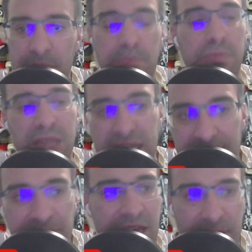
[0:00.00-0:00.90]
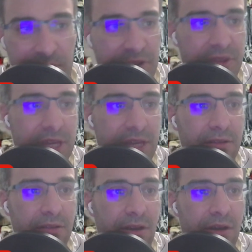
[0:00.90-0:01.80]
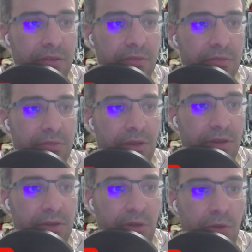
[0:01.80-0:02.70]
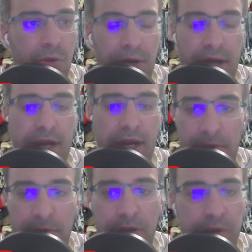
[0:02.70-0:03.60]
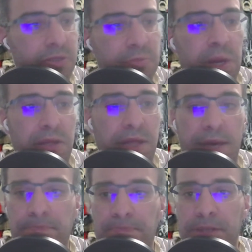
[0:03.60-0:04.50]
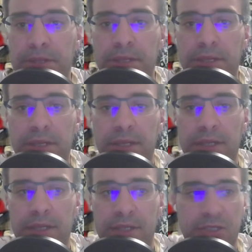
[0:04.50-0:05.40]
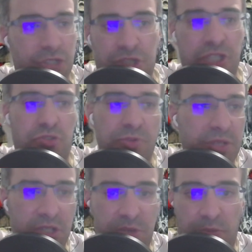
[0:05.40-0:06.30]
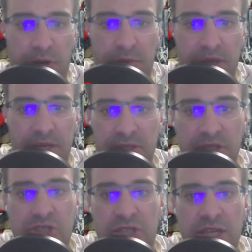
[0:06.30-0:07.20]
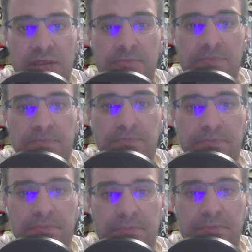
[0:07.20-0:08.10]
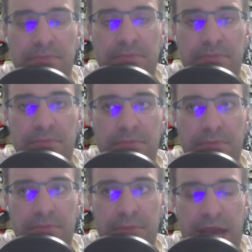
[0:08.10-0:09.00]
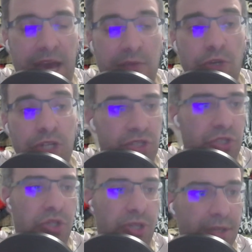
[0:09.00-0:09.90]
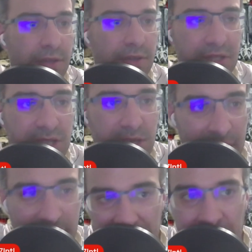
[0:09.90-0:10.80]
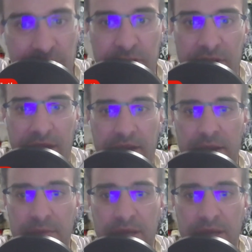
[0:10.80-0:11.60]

left everything on the court, and I really respect that. It's just extremely disappointing because this team had what it took. This team had everything. I mean,